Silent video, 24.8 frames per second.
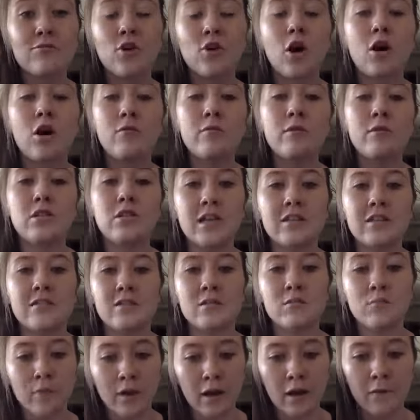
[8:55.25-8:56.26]
call with
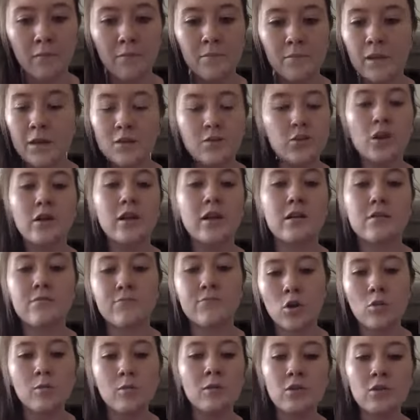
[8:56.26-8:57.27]
Jason Brown. It's already
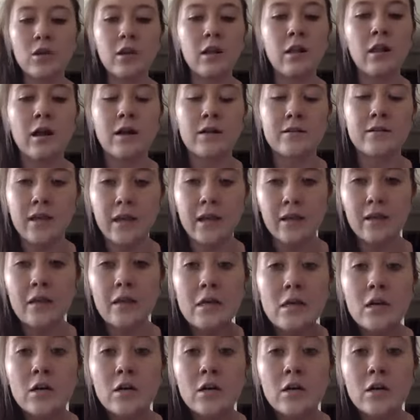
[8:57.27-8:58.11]
confirmed. It's already locked in.